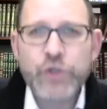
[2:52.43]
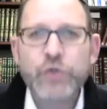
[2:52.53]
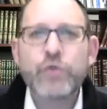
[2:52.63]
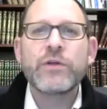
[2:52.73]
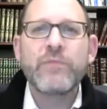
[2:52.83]

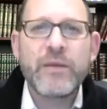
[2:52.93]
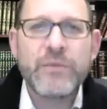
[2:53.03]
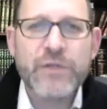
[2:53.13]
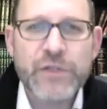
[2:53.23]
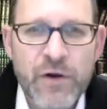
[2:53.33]

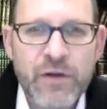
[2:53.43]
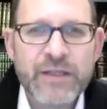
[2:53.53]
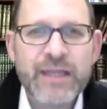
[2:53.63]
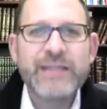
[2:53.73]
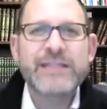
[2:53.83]
Shkulim
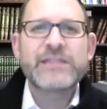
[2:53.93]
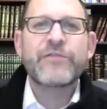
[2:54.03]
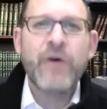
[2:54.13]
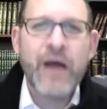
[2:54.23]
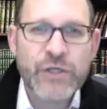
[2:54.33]
Yisrael
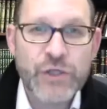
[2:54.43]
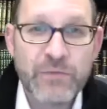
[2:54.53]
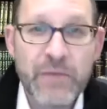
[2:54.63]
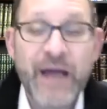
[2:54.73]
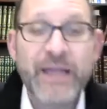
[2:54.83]
kitzvo
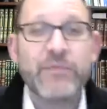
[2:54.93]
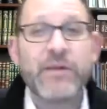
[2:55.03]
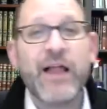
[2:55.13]
hashomayim.